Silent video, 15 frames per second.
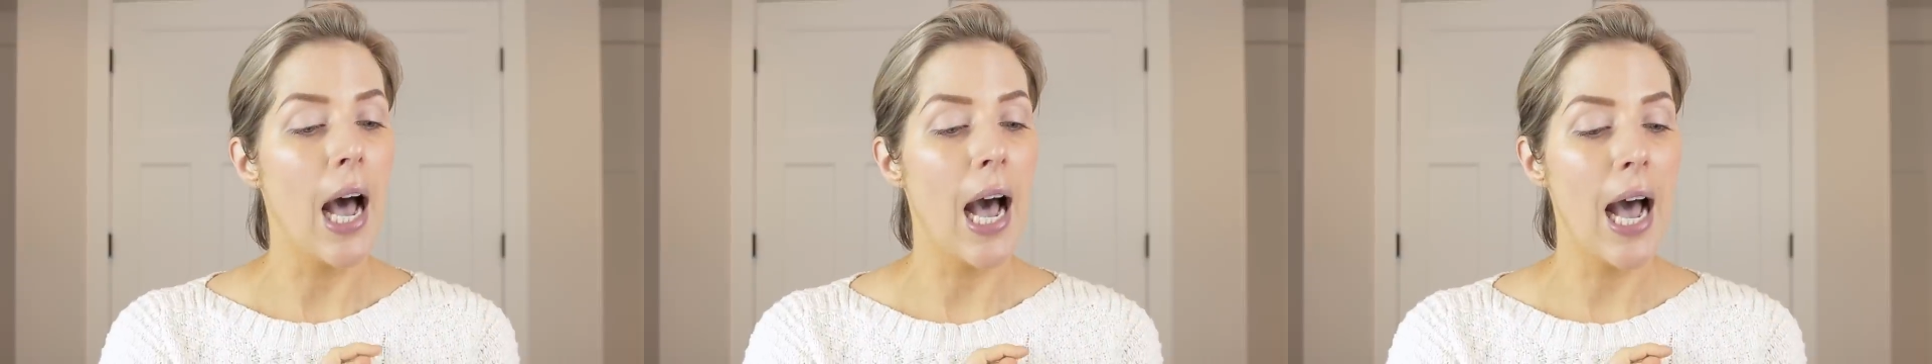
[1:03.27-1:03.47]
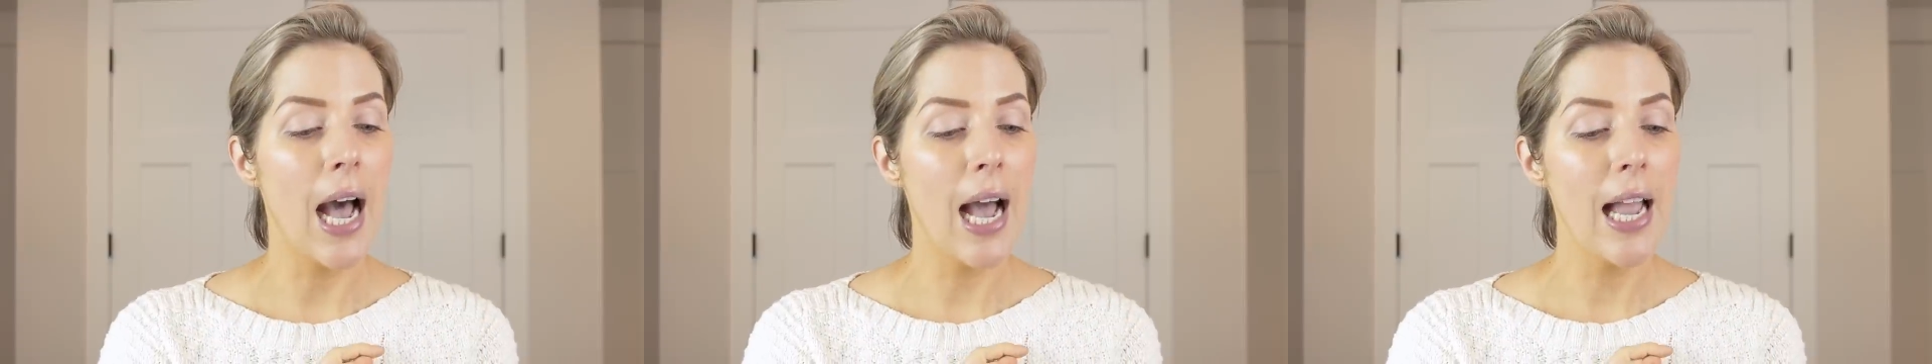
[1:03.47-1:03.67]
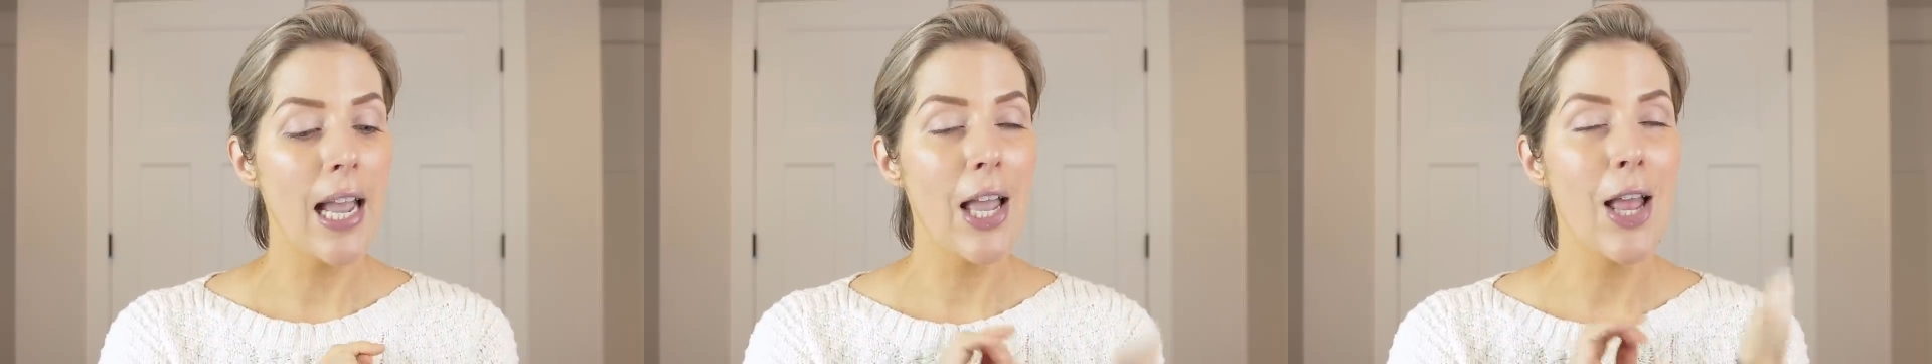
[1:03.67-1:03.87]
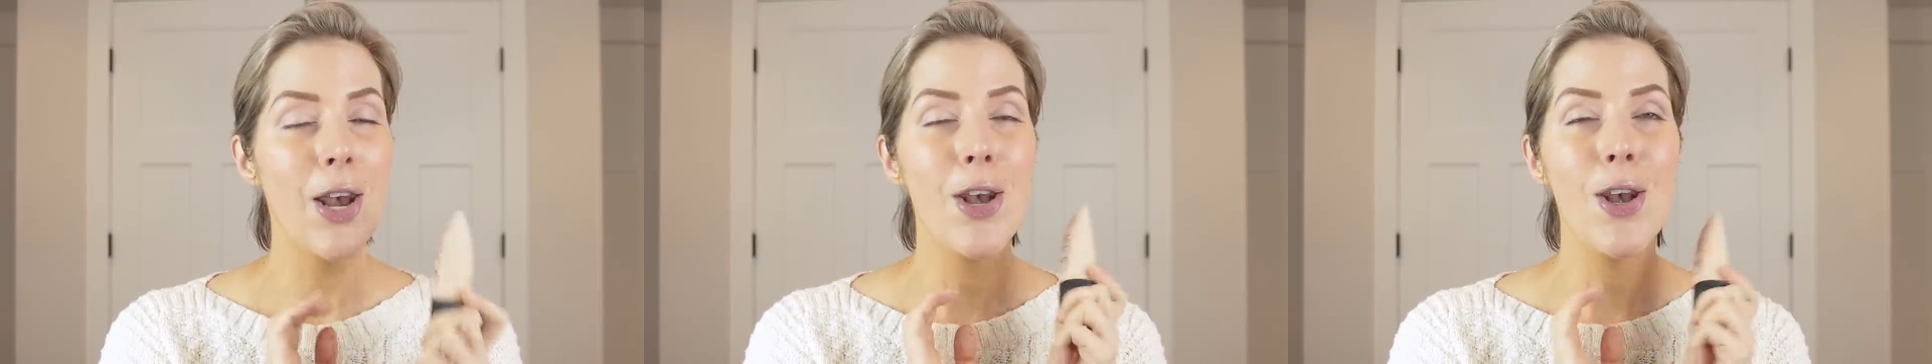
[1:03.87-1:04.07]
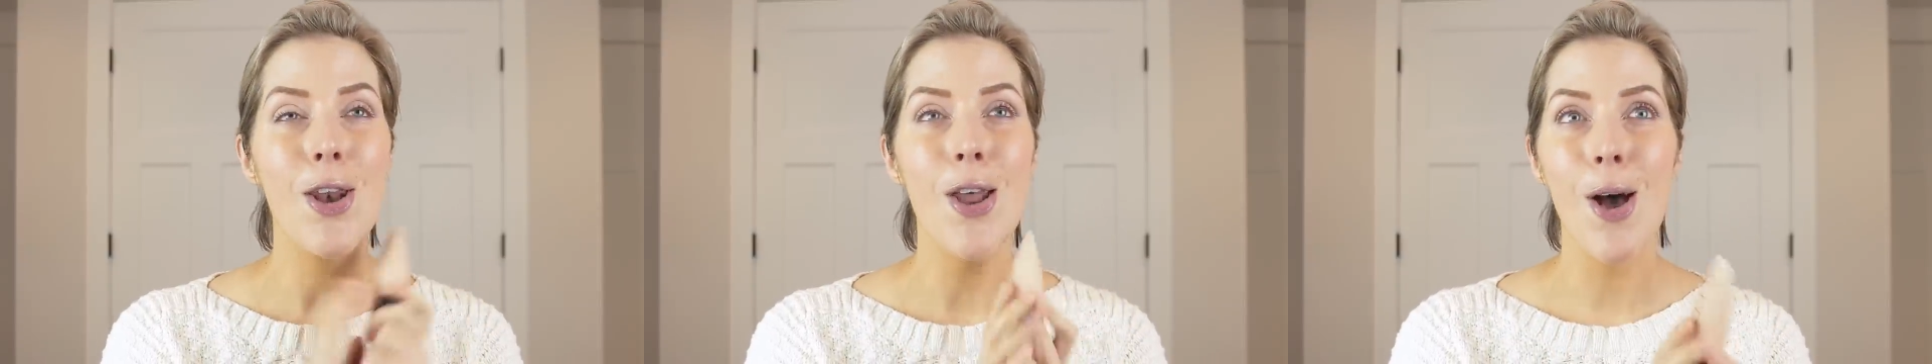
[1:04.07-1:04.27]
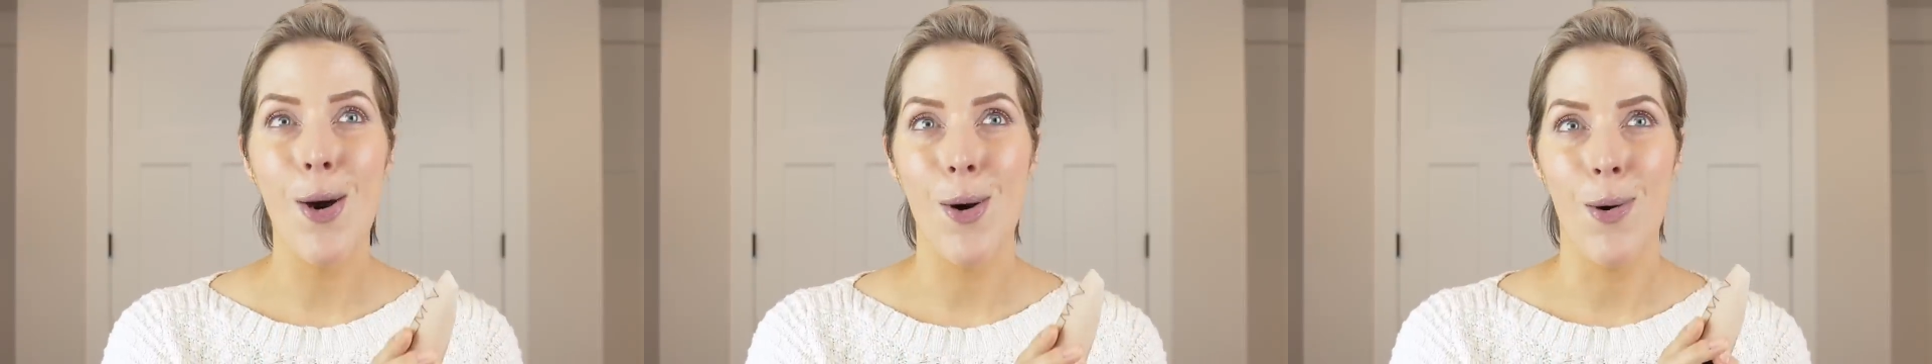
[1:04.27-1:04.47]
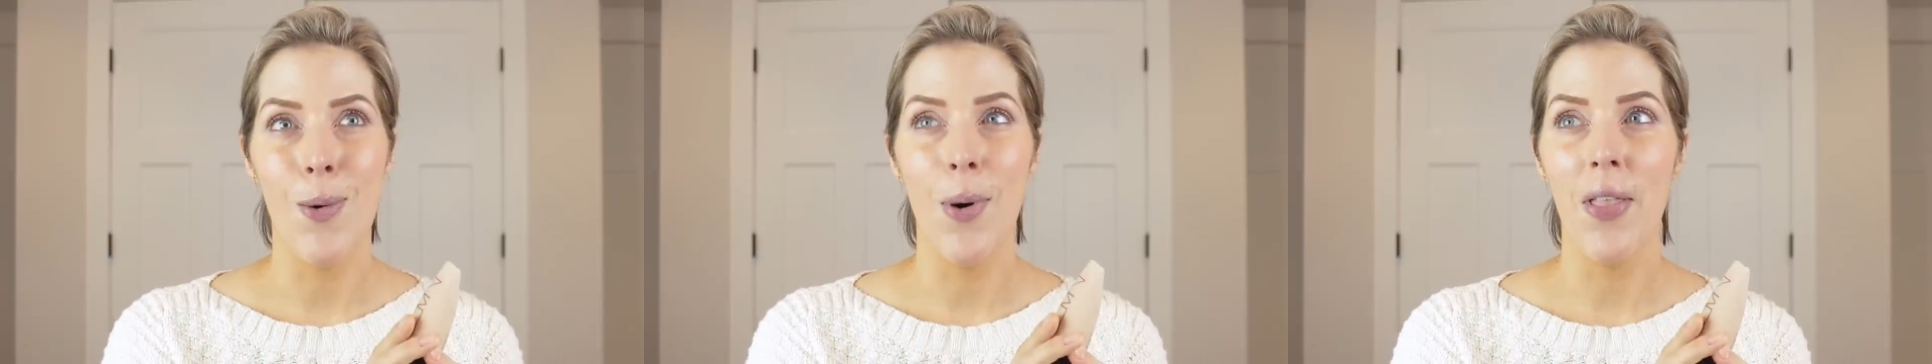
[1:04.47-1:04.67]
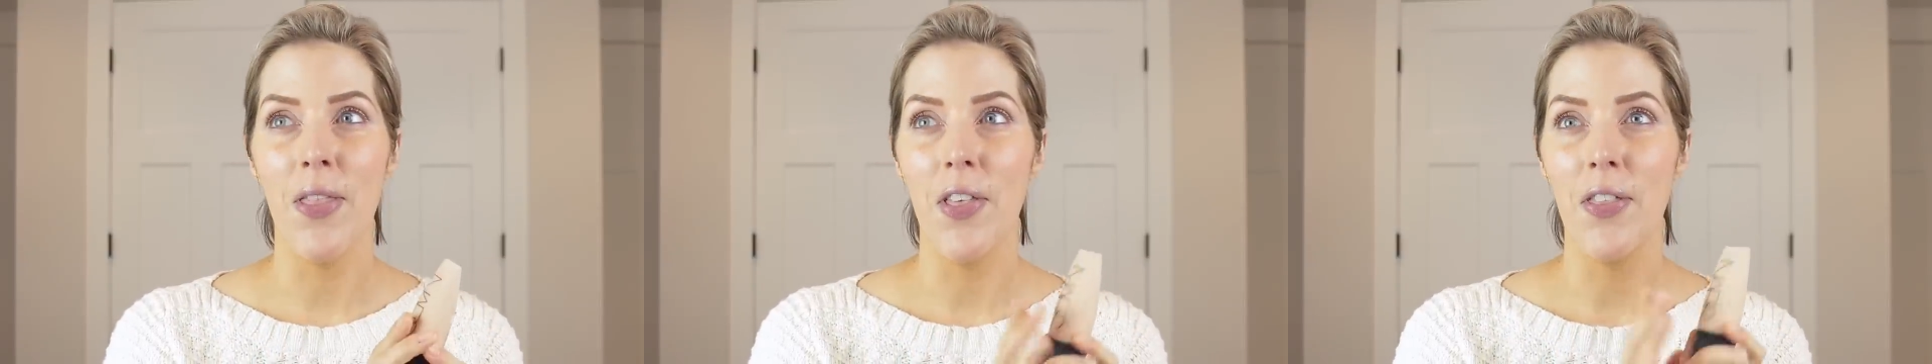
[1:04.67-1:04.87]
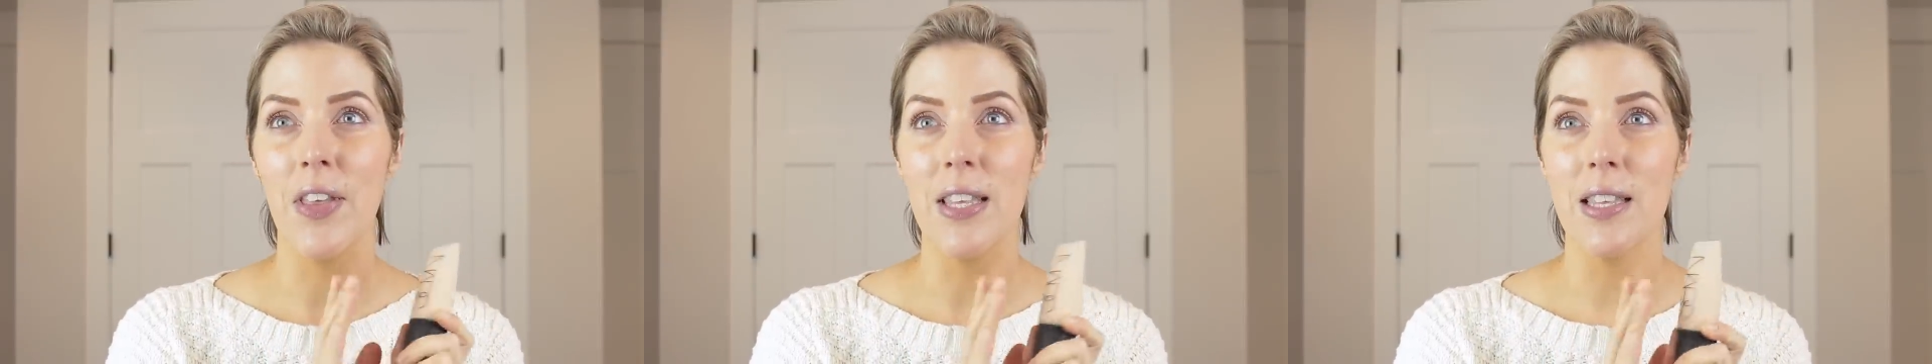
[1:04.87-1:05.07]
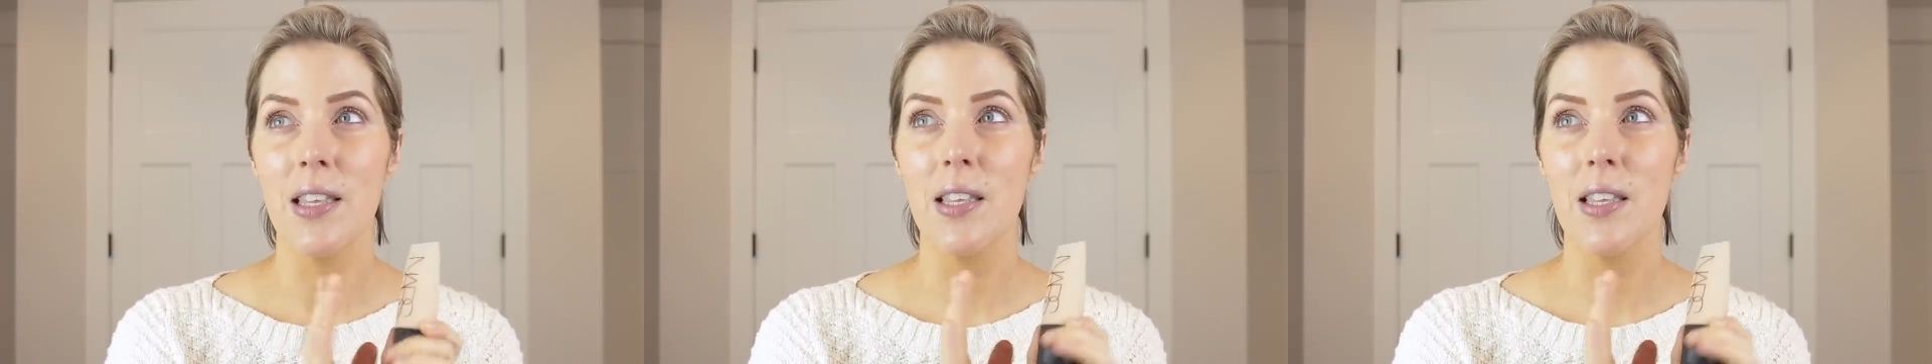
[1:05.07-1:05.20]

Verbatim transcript: I know that this